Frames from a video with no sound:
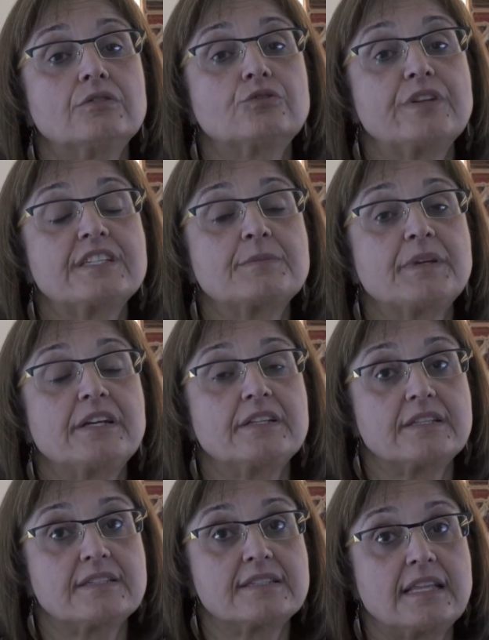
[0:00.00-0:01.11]
to
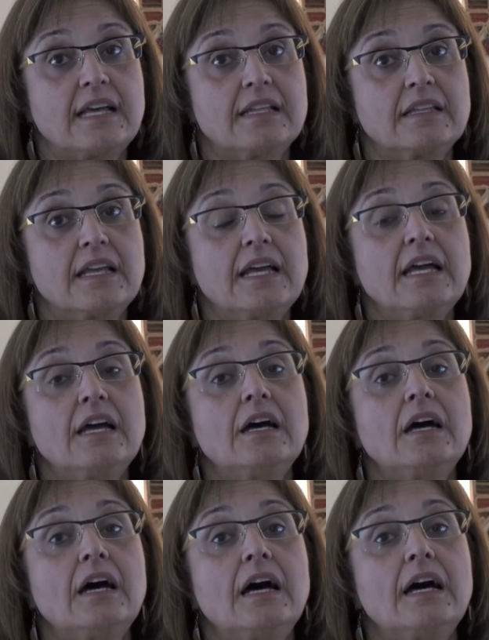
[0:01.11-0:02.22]
experience that.
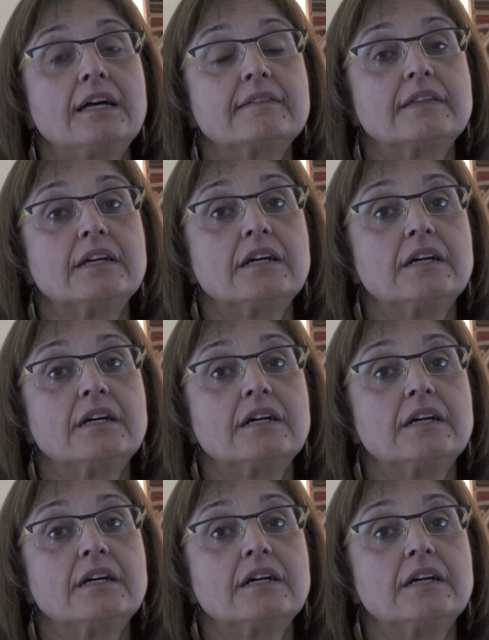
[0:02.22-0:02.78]
And